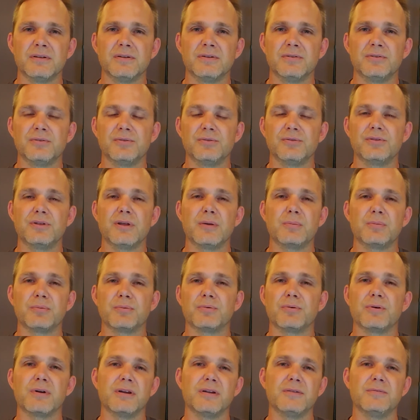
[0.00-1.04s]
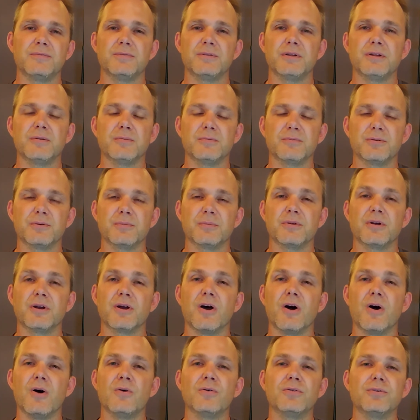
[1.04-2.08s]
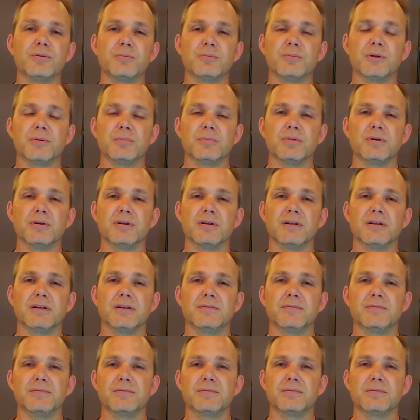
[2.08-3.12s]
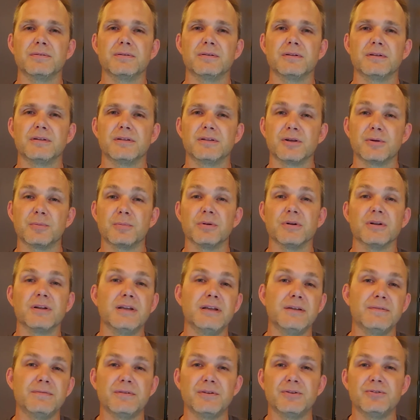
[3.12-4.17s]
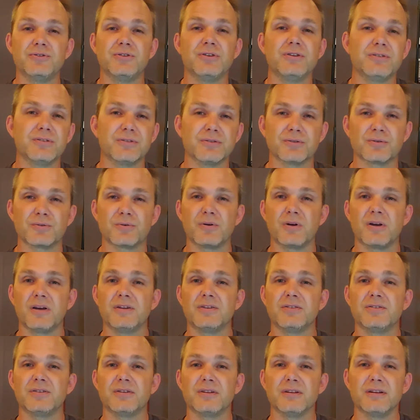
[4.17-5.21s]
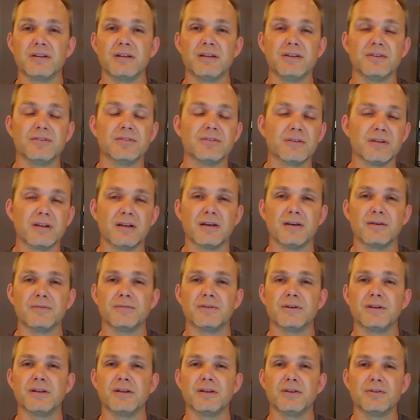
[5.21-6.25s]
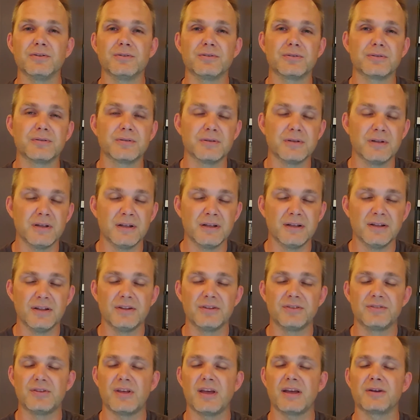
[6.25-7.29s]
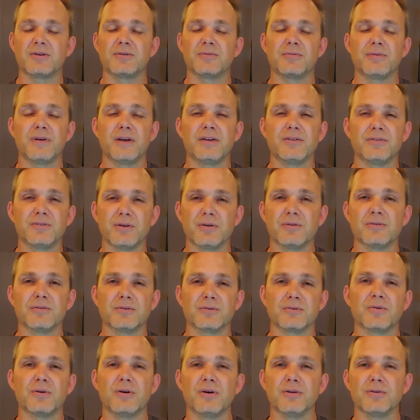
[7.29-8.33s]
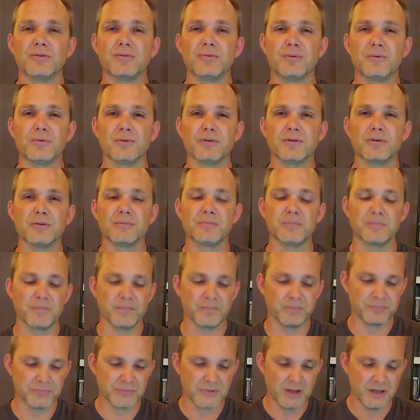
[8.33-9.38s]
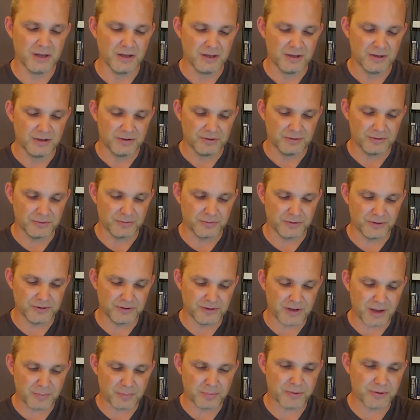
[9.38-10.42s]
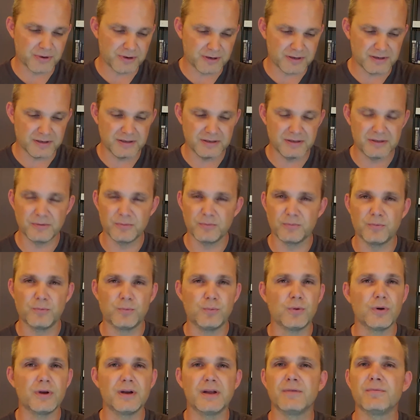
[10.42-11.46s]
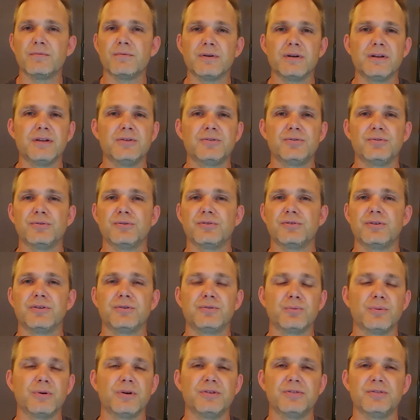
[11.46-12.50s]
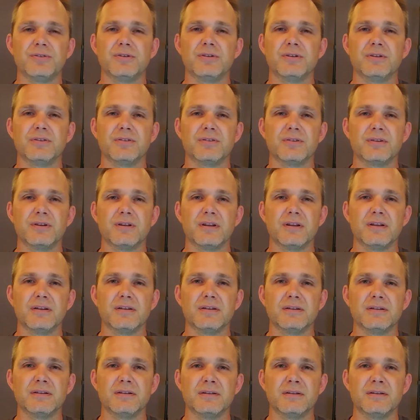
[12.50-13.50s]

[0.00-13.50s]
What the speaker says: to separate them from their ultimate belief, their belief in Jesus Christ and his love and his sacrifice on the cross for them. So friends, I pray, whatever it is your situation is today,